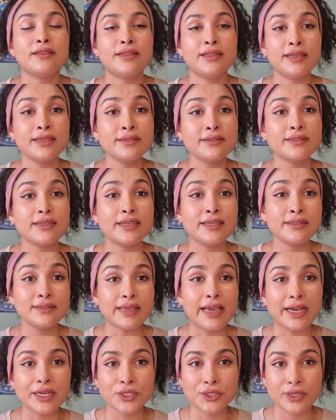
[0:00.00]
this is
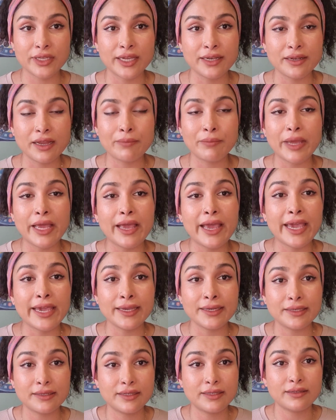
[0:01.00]
actually a number
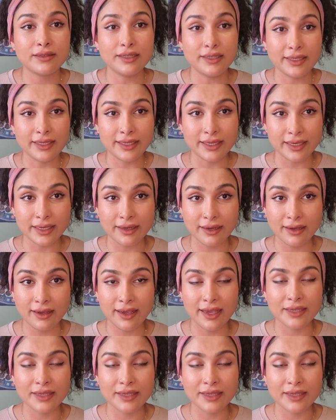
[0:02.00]
8 year